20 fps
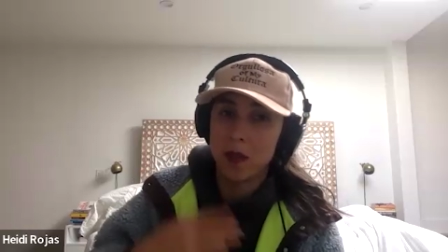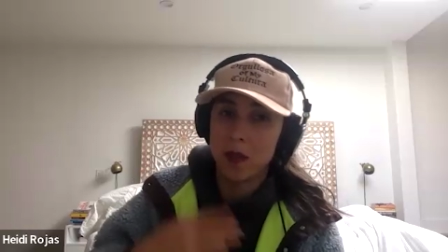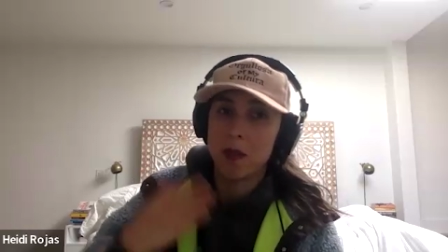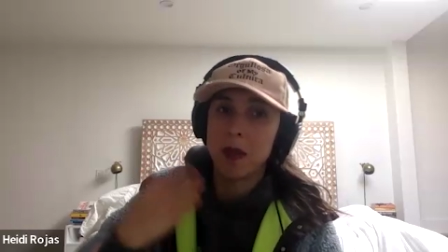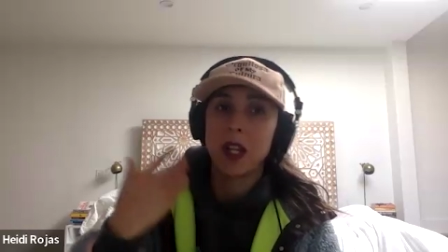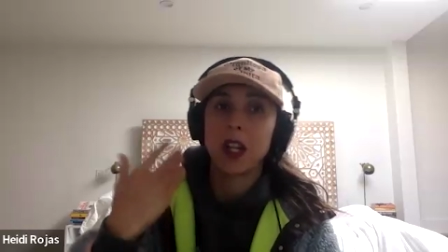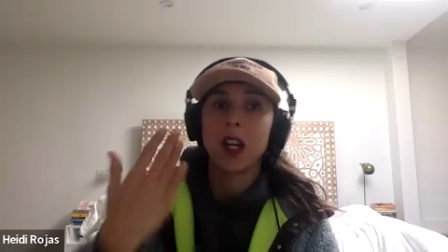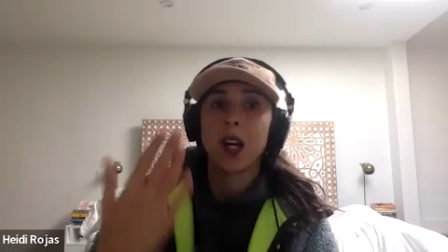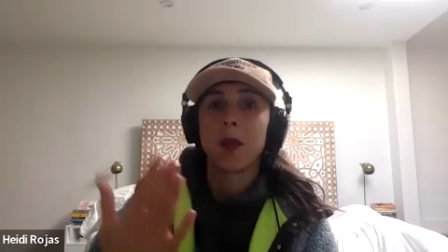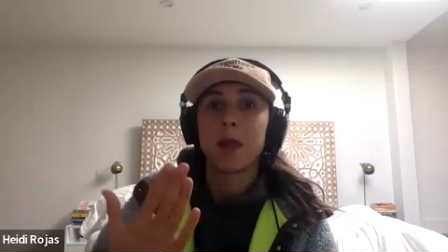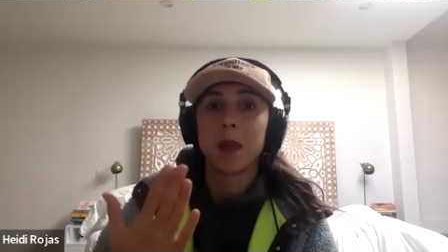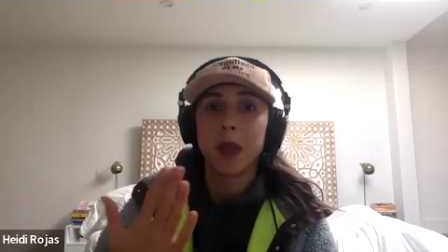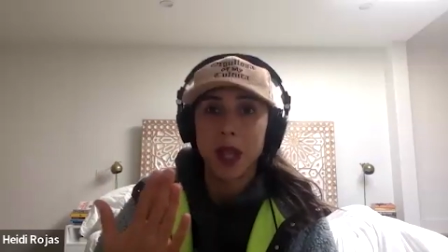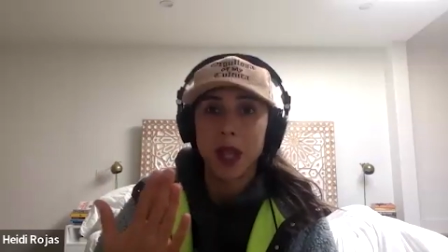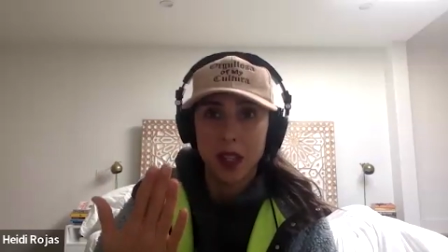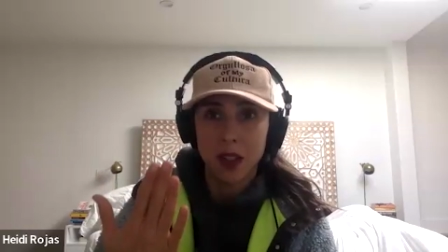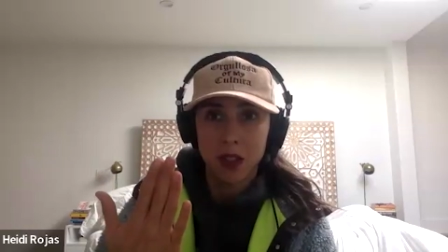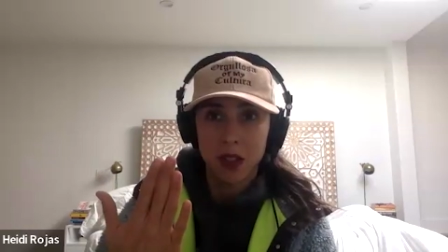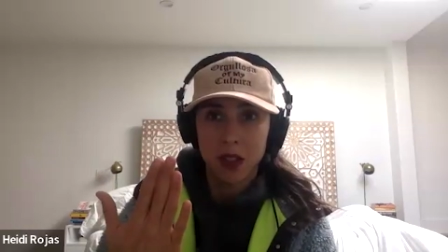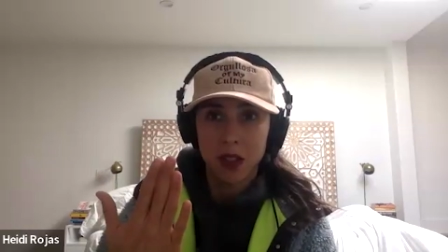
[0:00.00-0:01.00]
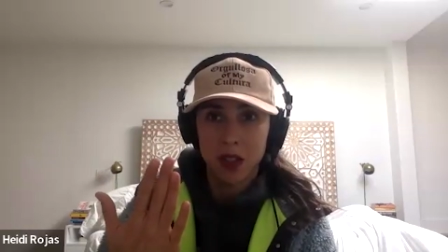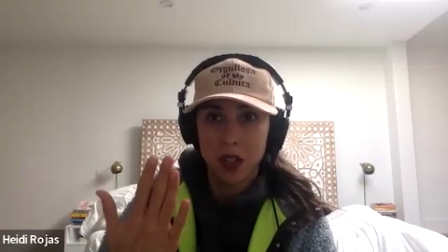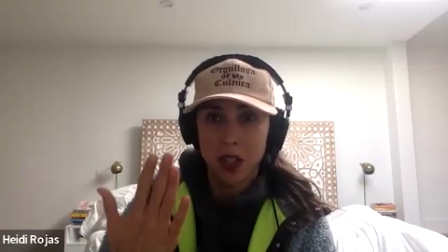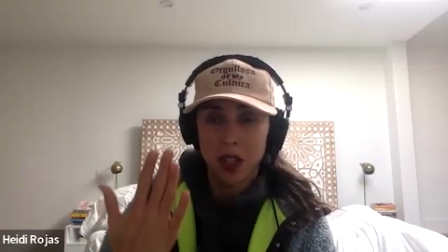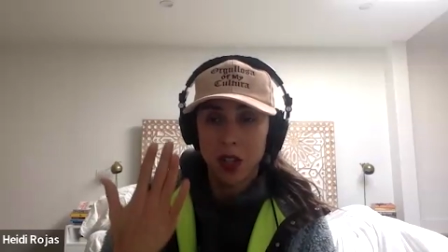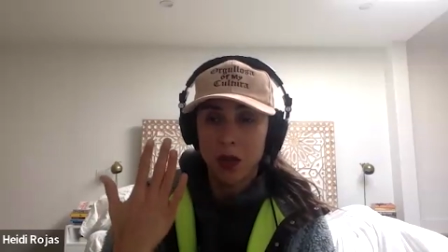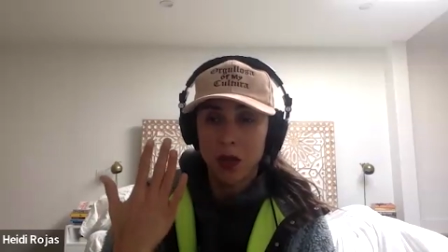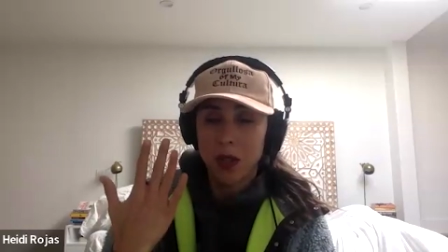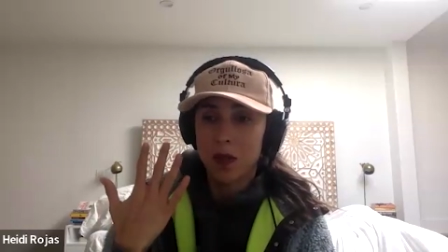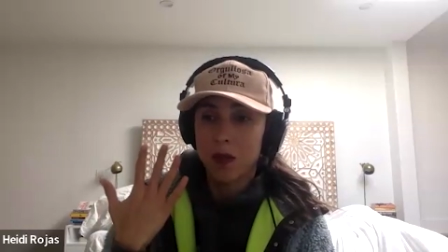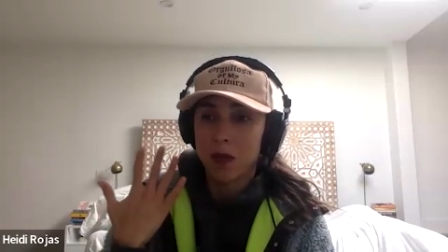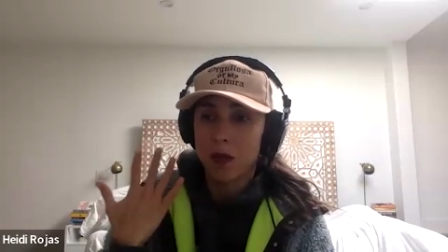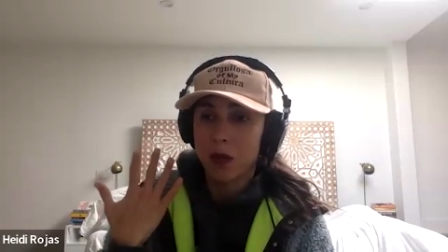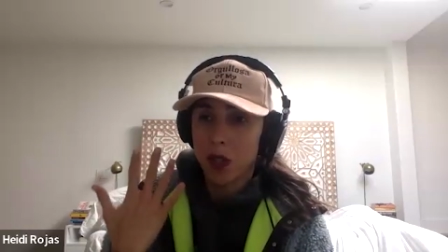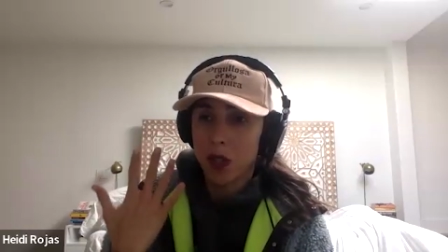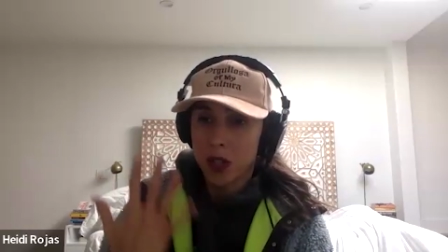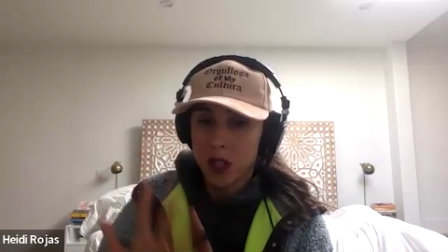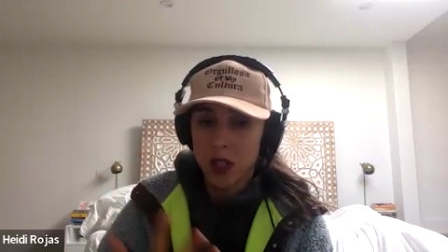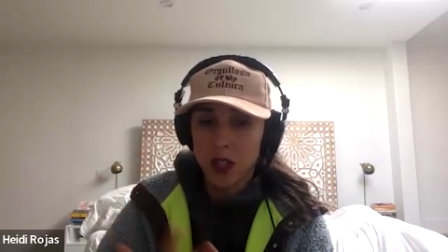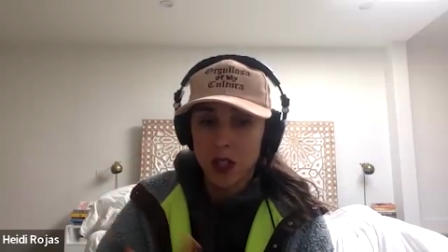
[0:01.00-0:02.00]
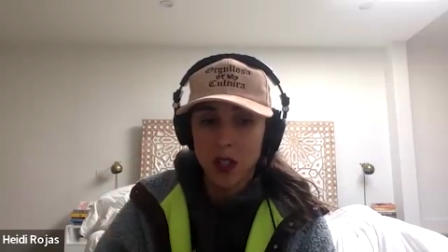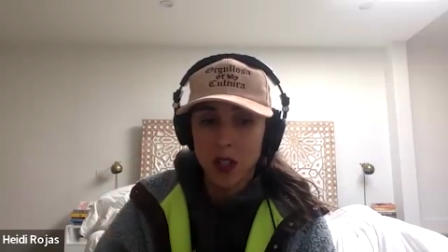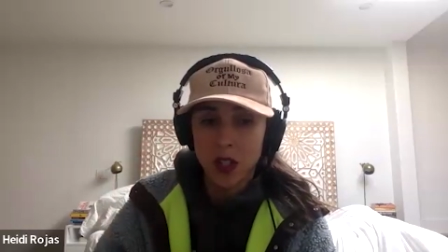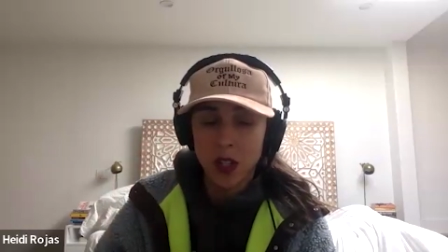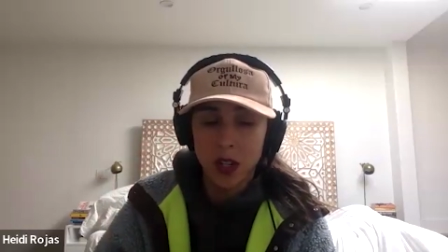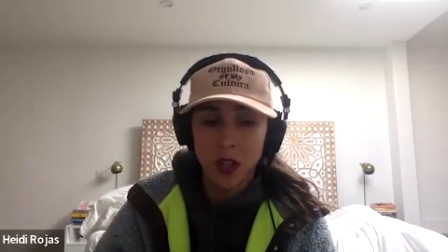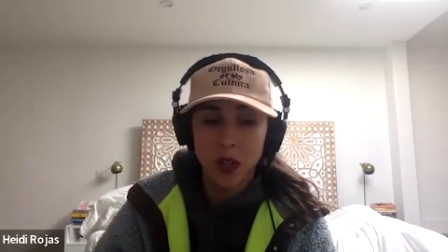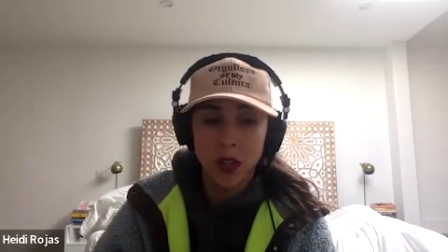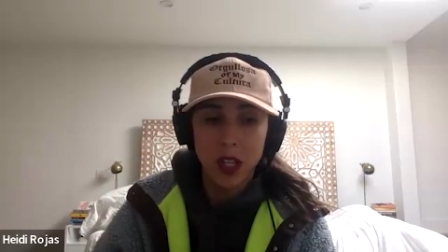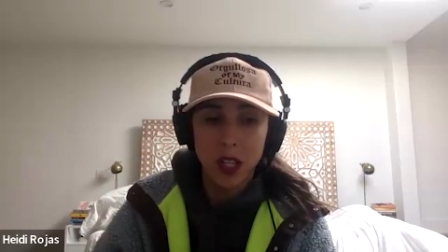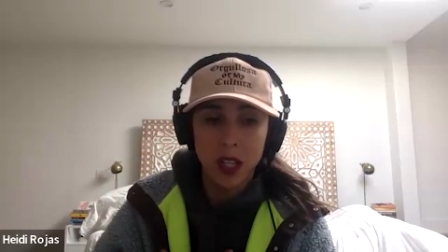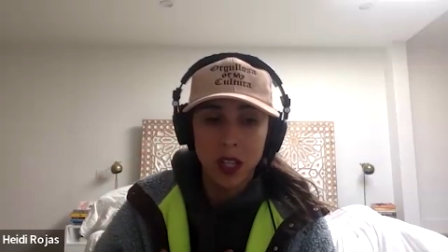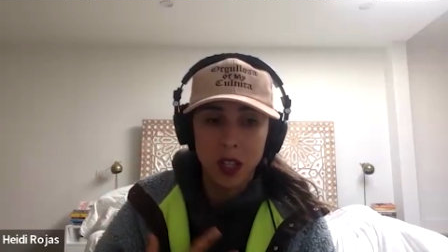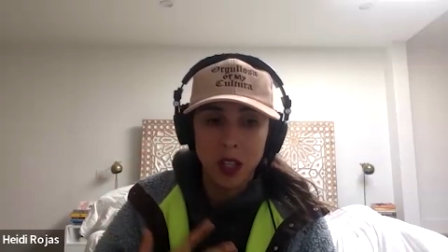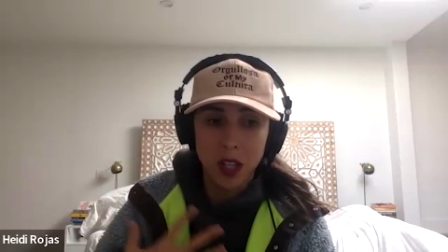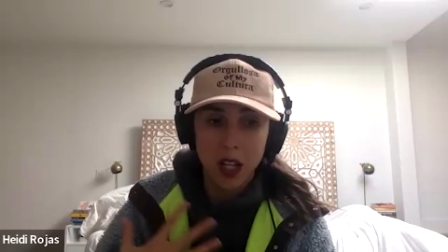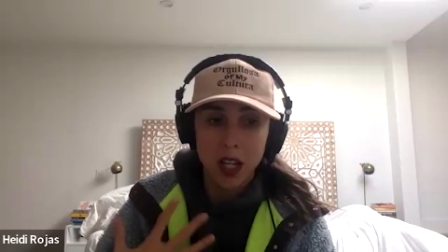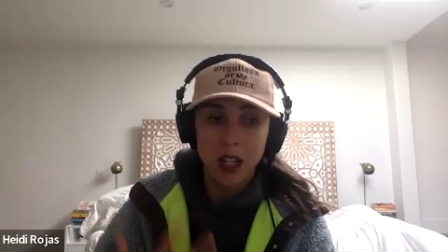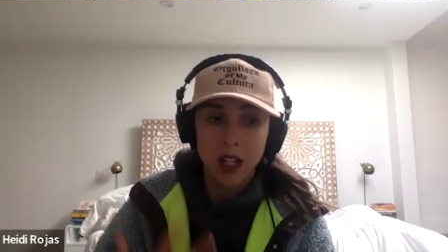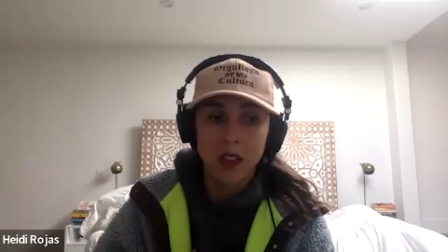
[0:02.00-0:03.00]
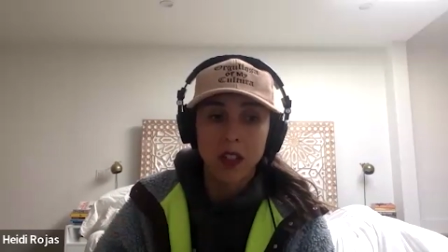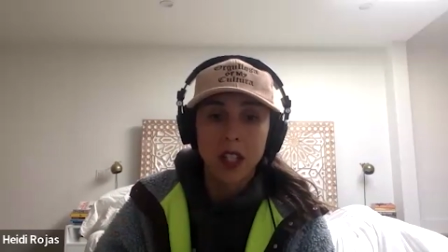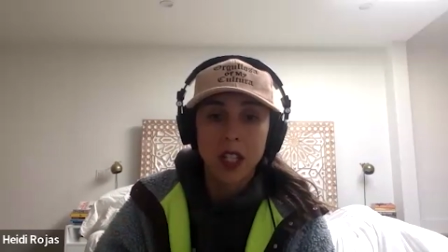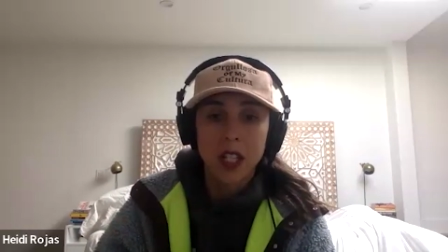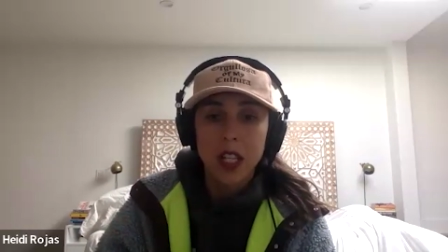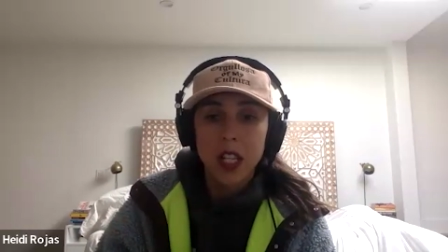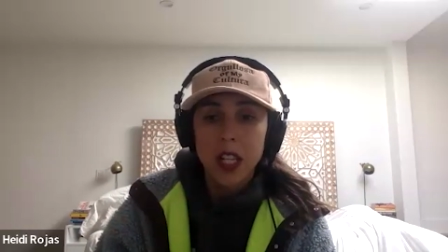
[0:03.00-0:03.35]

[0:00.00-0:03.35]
a mirror up against you and forces, a lot of